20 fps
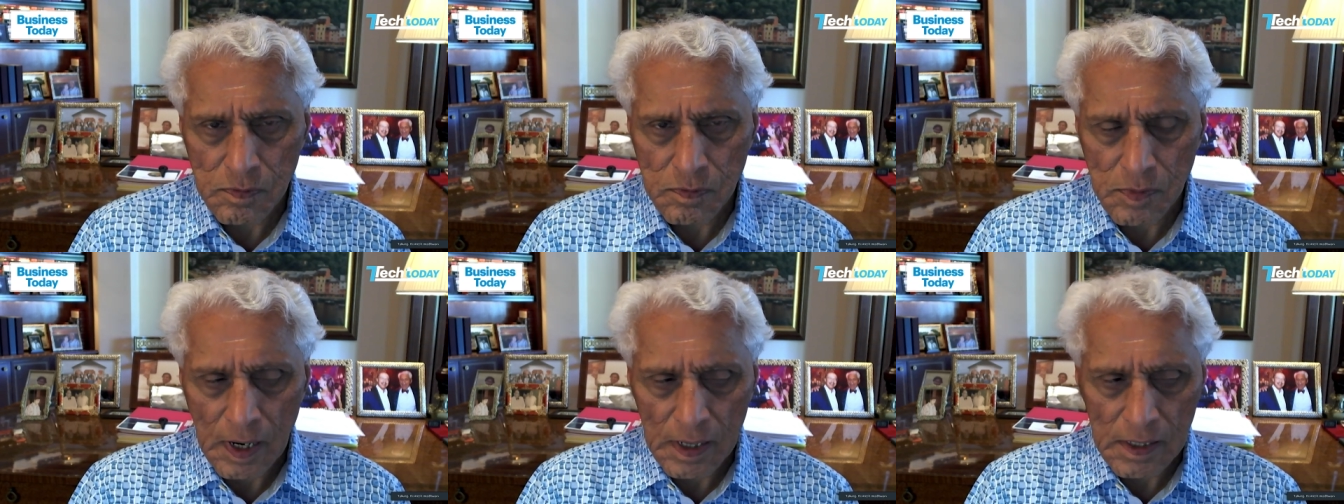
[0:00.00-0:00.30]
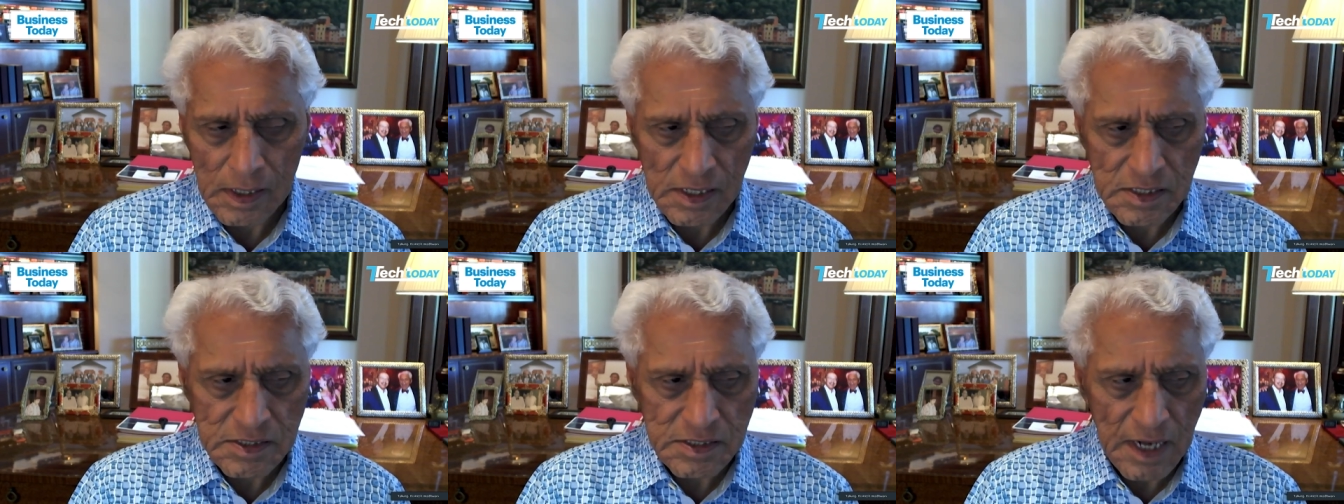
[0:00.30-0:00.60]

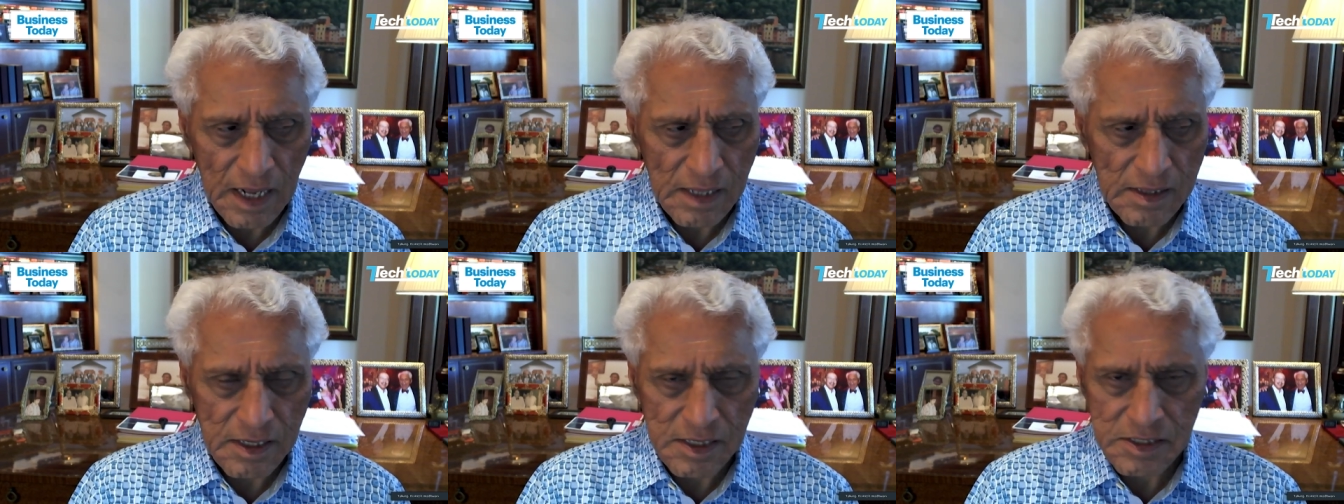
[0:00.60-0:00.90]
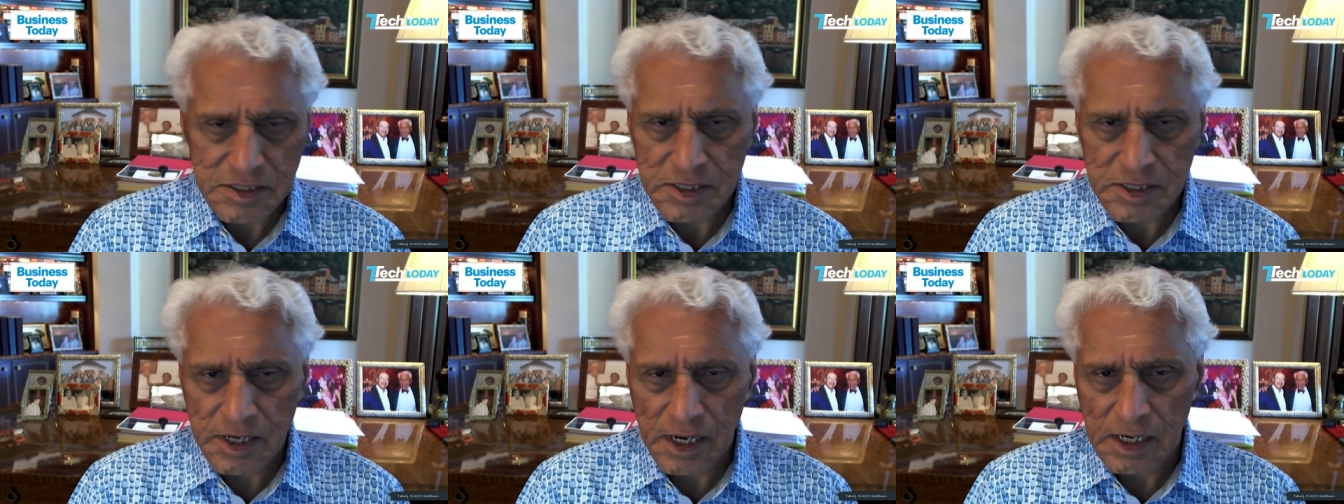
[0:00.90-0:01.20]
At least at
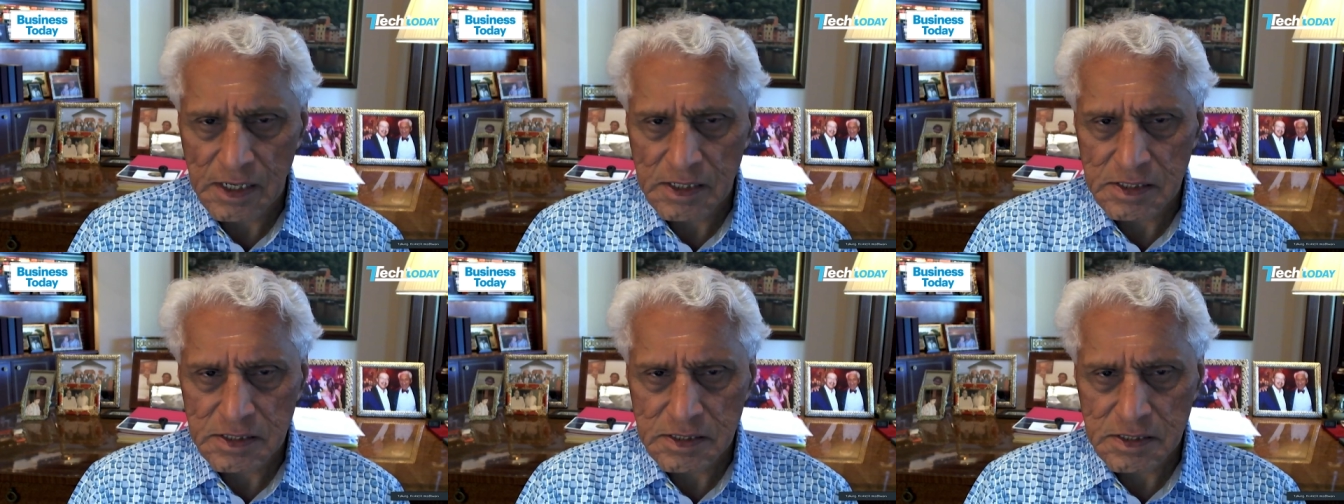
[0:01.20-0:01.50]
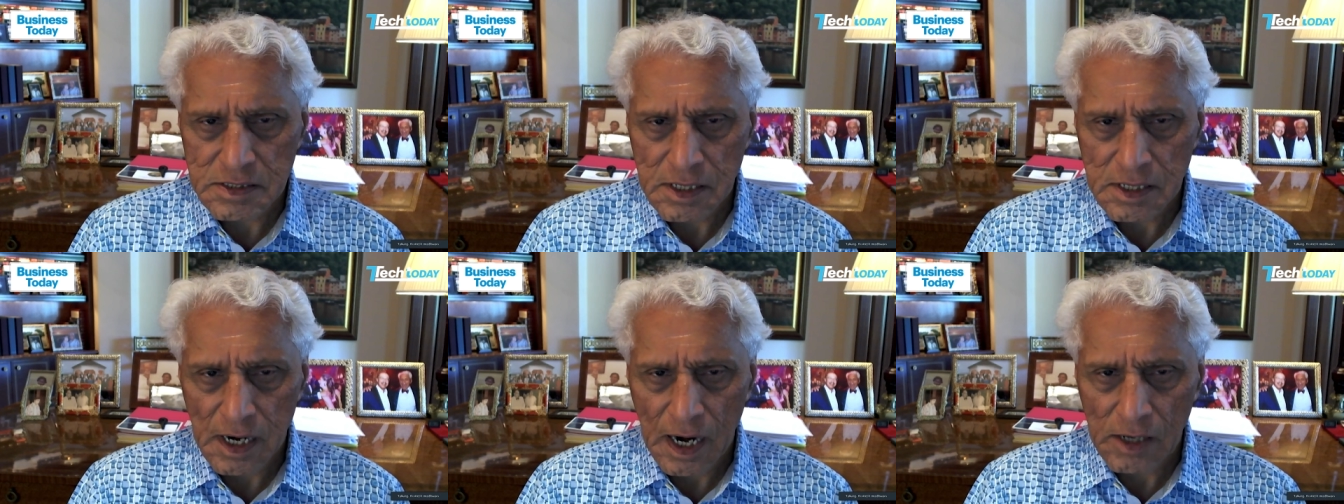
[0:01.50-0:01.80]
this stage,
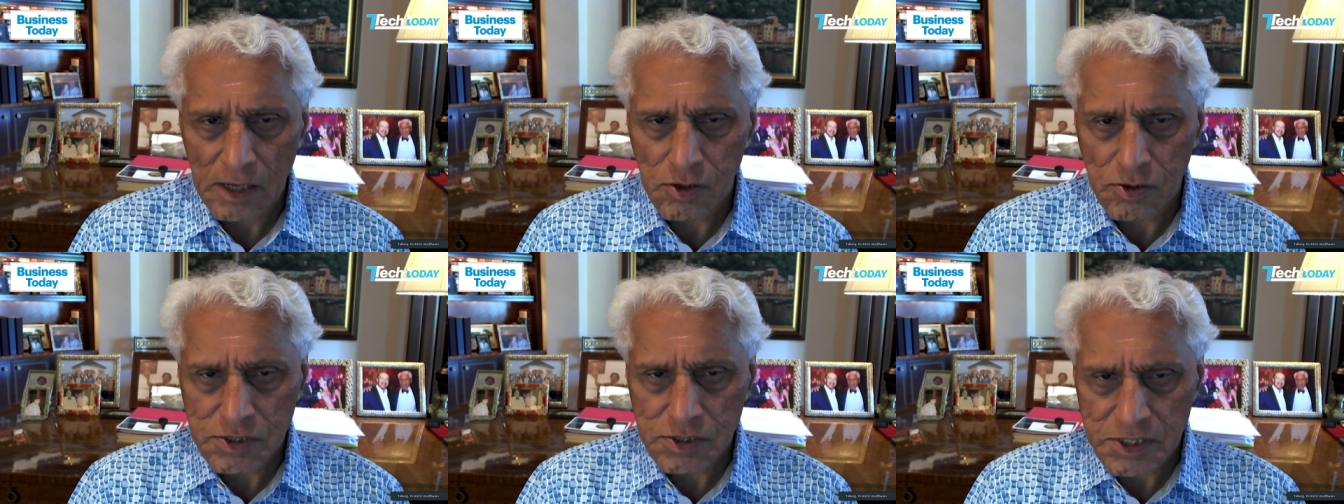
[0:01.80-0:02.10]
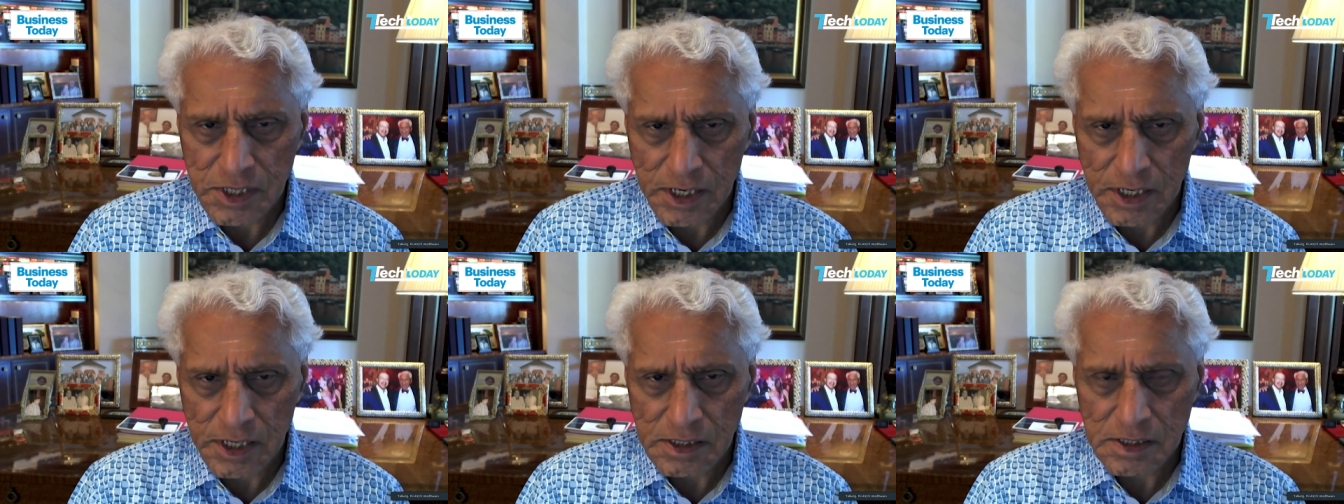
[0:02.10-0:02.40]
I don't
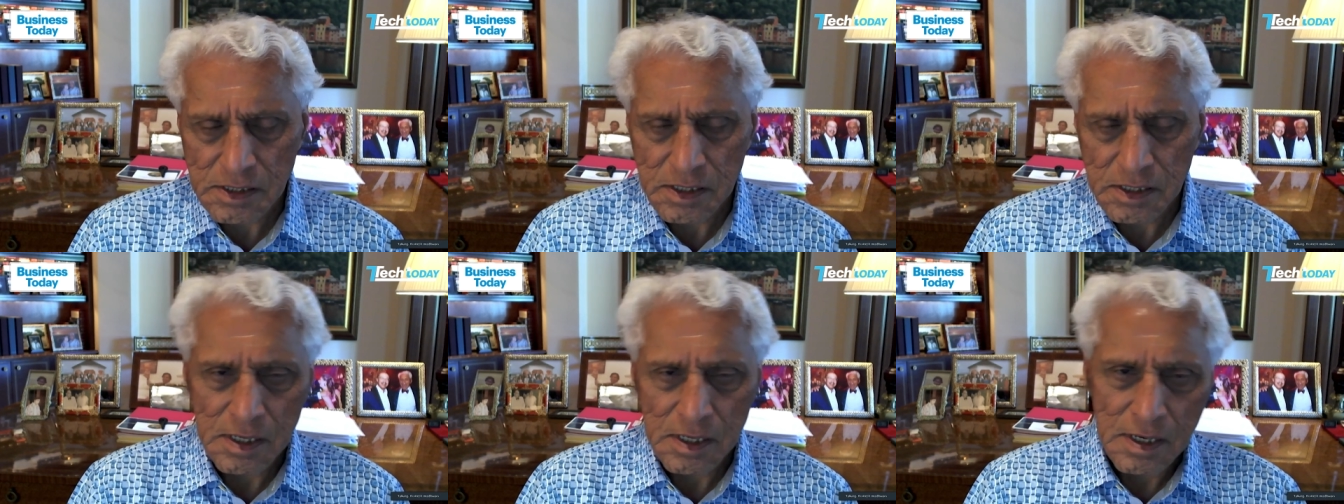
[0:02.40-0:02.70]
see it.